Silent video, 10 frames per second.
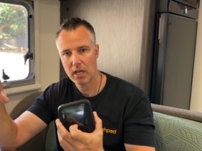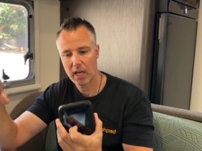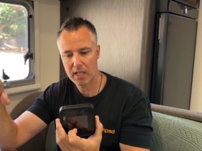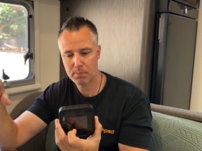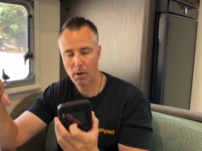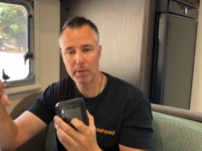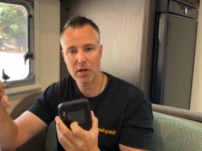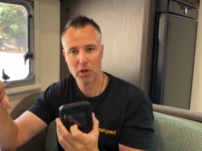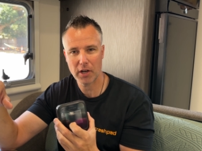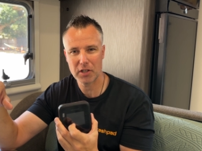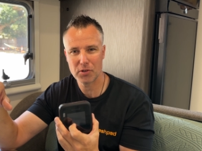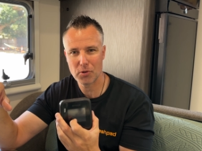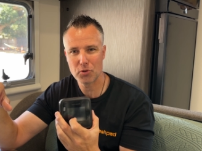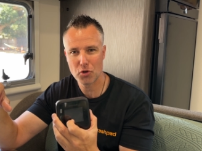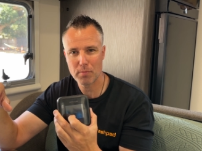it's probably not going to do
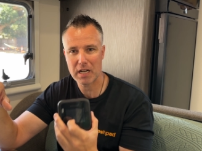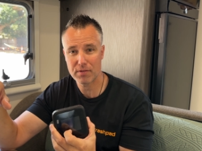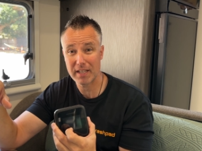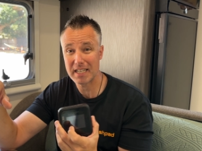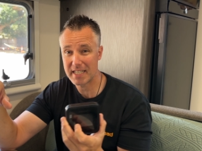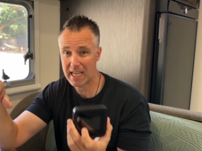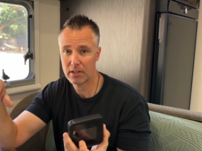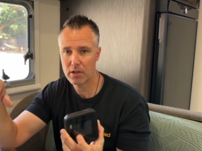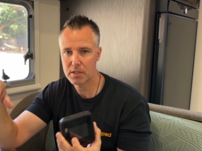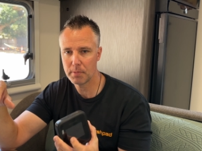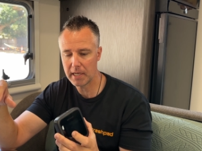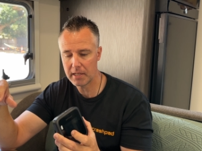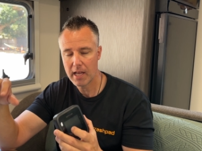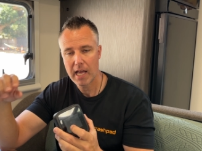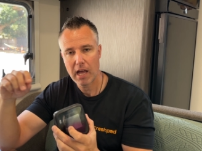too much for your download speed.
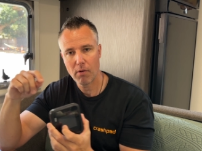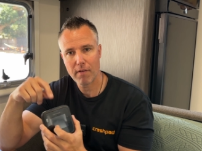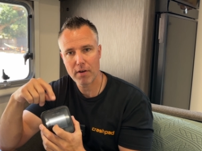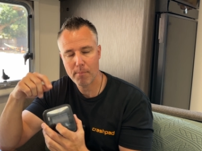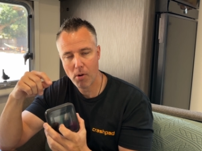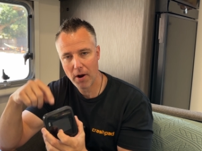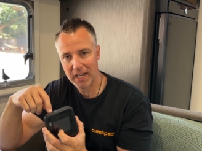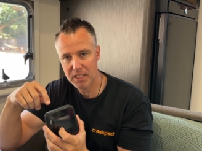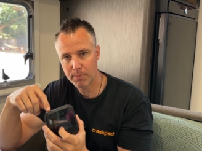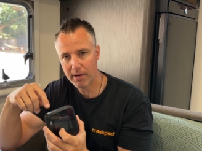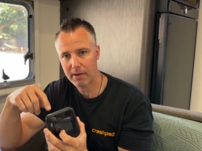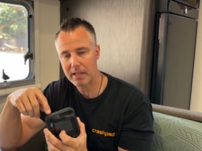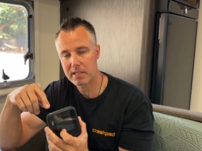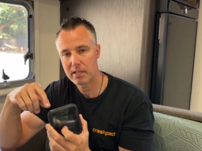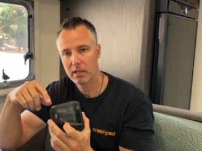However, in my
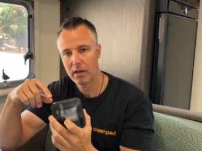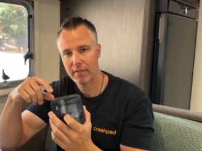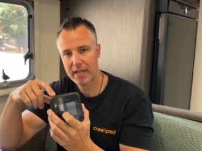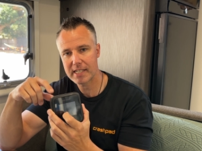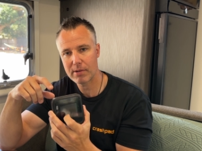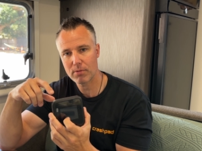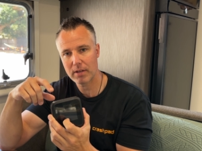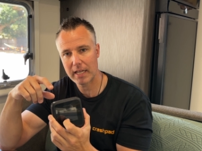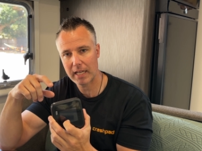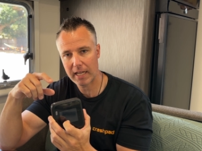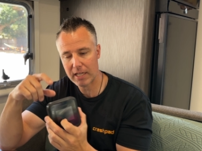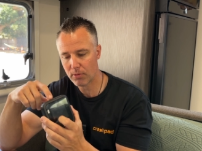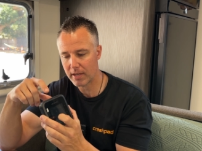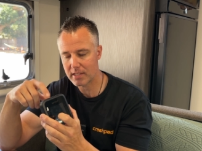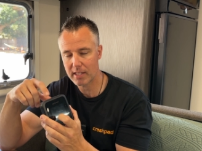experience, I've actually
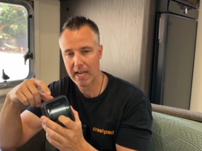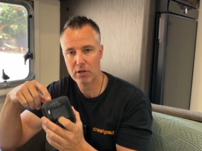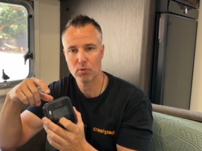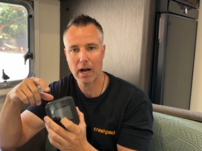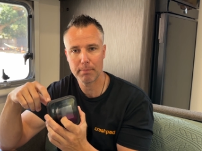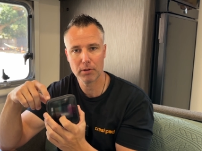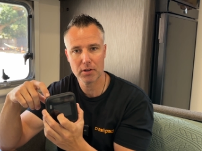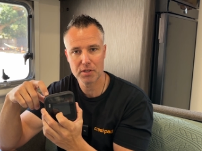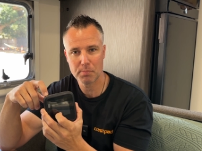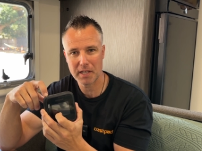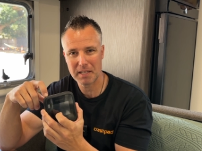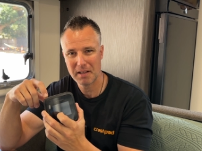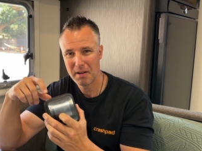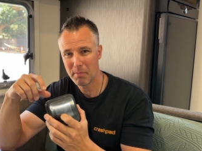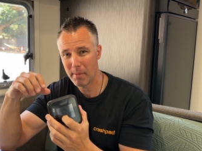increased the actual upload speed
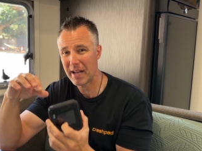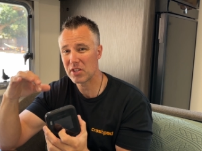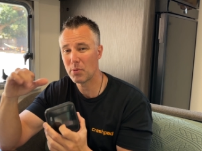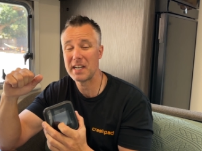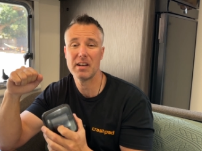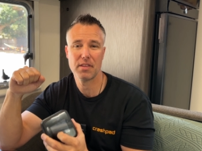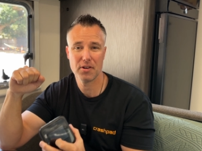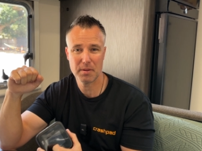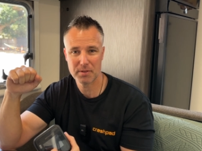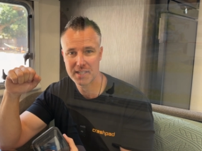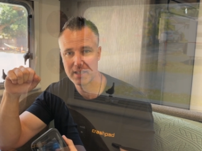by about 20 to 30%.